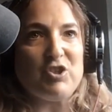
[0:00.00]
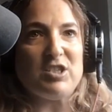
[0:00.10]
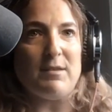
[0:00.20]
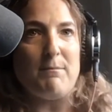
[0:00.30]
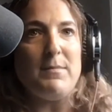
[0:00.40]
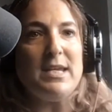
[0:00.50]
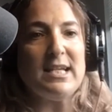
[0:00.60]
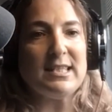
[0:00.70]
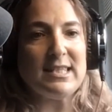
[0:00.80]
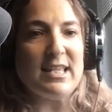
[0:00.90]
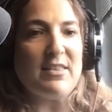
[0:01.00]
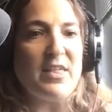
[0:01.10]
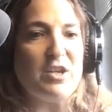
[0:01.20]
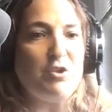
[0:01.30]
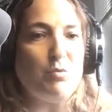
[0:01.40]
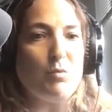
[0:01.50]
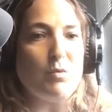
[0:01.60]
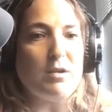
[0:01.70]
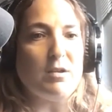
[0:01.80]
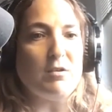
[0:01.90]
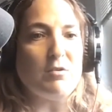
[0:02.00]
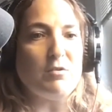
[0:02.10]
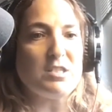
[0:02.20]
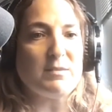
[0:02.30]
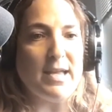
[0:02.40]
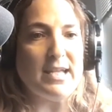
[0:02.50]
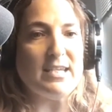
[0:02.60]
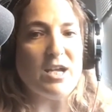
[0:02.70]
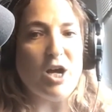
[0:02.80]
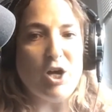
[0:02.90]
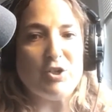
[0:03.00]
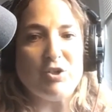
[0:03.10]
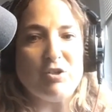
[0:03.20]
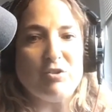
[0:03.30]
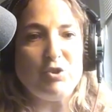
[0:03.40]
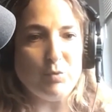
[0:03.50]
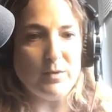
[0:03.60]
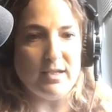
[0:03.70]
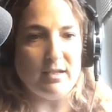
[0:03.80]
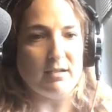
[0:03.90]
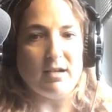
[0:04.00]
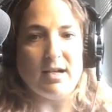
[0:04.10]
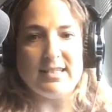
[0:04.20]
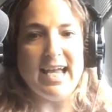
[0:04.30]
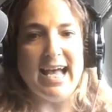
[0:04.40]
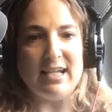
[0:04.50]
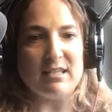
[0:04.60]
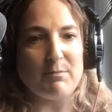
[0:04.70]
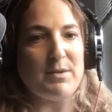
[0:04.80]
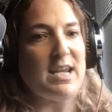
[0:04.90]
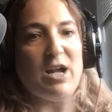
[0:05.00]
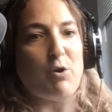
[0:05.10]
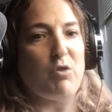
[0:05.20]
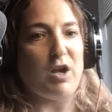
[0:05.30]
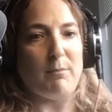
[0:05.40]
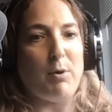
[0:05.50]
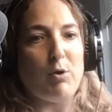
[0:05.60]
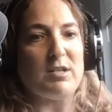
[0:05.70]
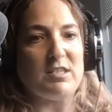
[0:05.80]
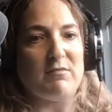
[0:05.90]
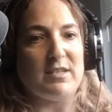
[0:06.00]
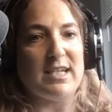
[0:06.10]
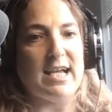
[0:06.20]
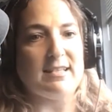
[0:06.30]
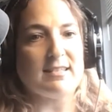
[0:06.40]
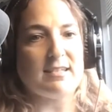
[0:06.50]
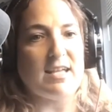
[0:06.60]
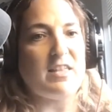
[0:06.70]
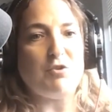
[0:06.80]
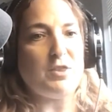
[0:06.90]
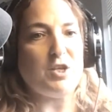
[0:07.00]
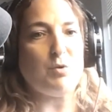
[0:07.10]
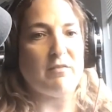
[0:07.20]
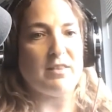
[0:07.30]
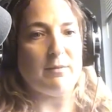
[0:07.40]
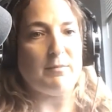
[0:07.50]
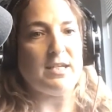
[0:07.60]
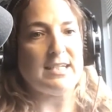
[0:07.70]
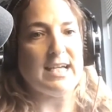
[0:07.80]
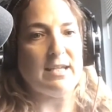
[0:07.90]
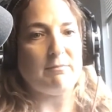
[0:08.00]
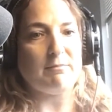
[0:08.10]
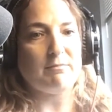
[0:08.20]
just minutes that you spend on doing a task, but not all the components of the task. And then you think you have unlimited time.